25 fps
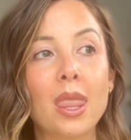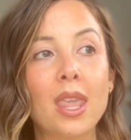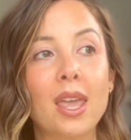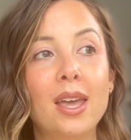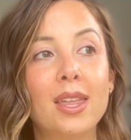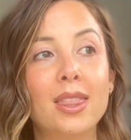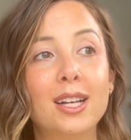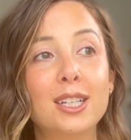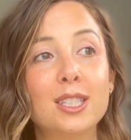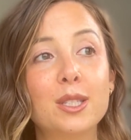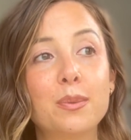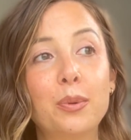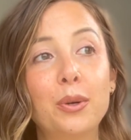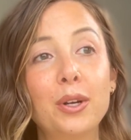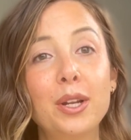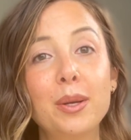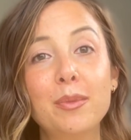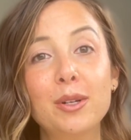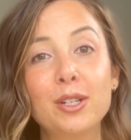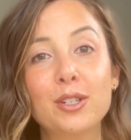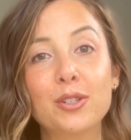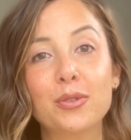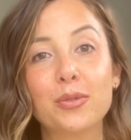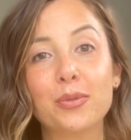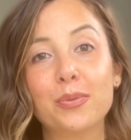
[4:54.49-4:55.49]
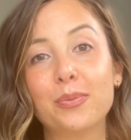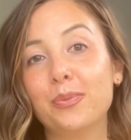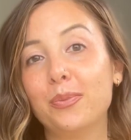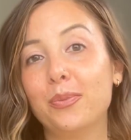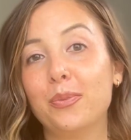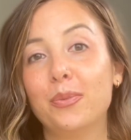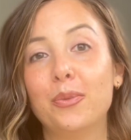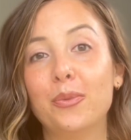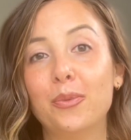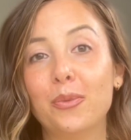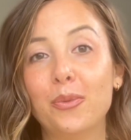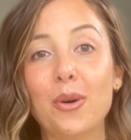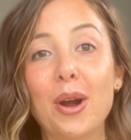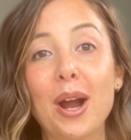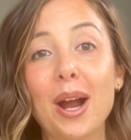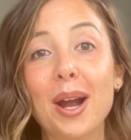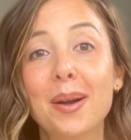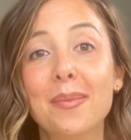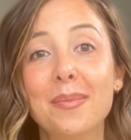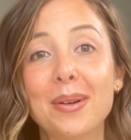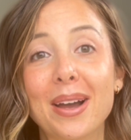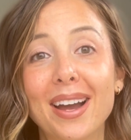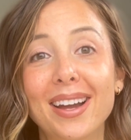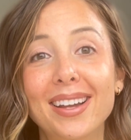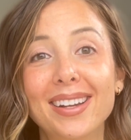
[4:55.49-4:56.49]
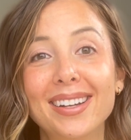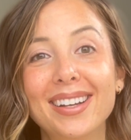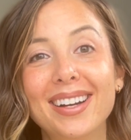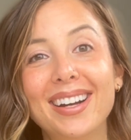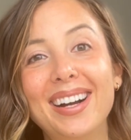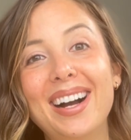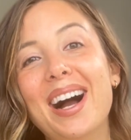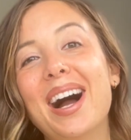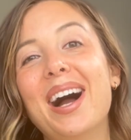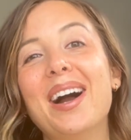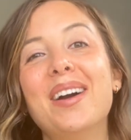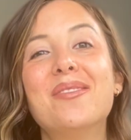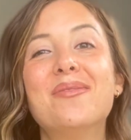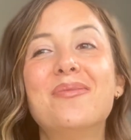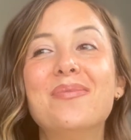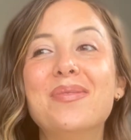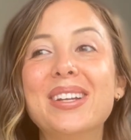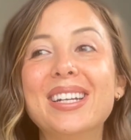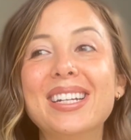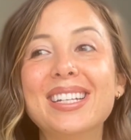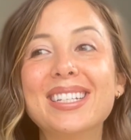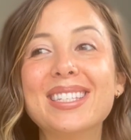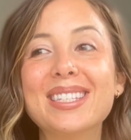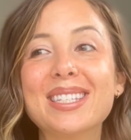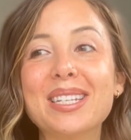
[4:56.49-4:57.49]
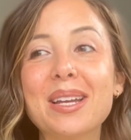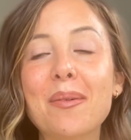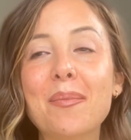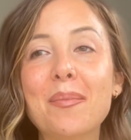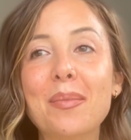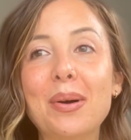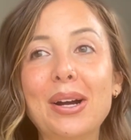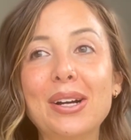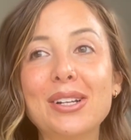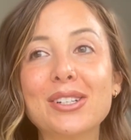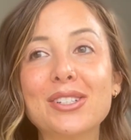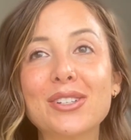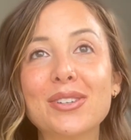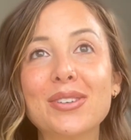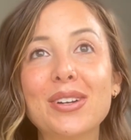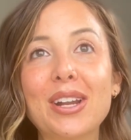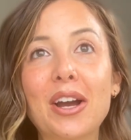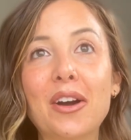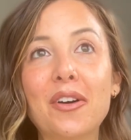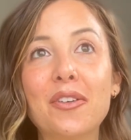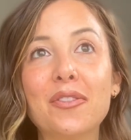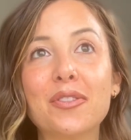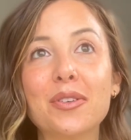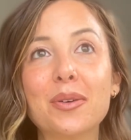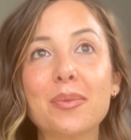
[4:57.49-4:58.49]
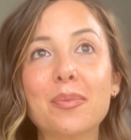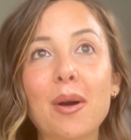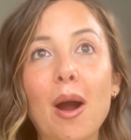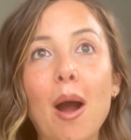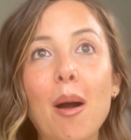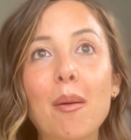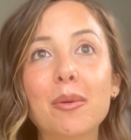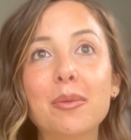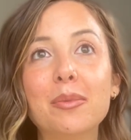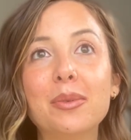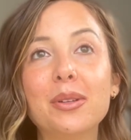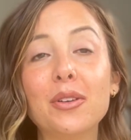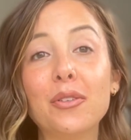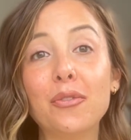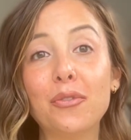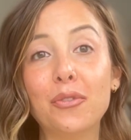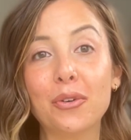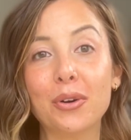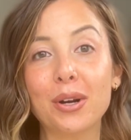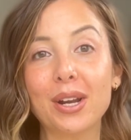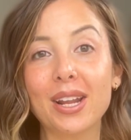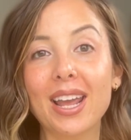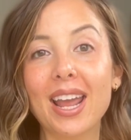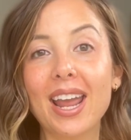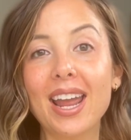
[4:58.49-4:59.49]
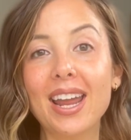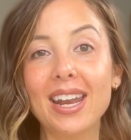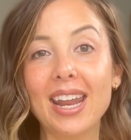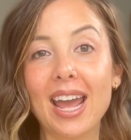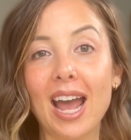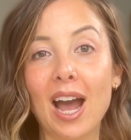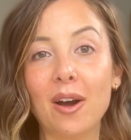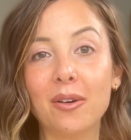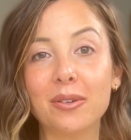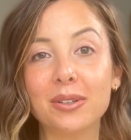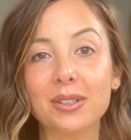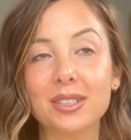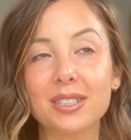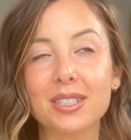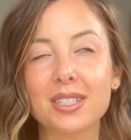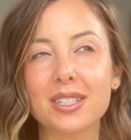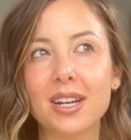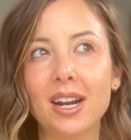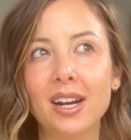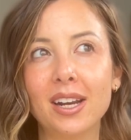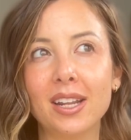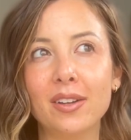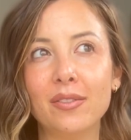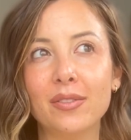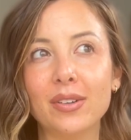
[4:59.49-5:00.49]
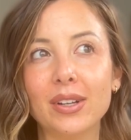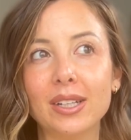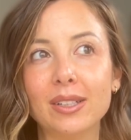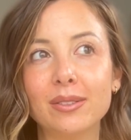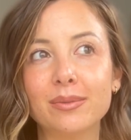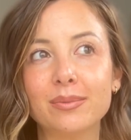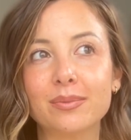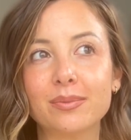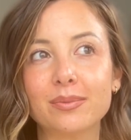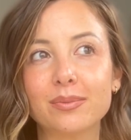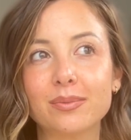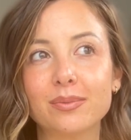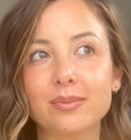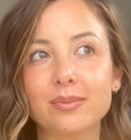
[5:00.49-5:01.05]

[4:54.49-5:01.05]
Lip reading: that's pretty much where I'm at, I've been in San Pancho now for probably 48 hours, not even.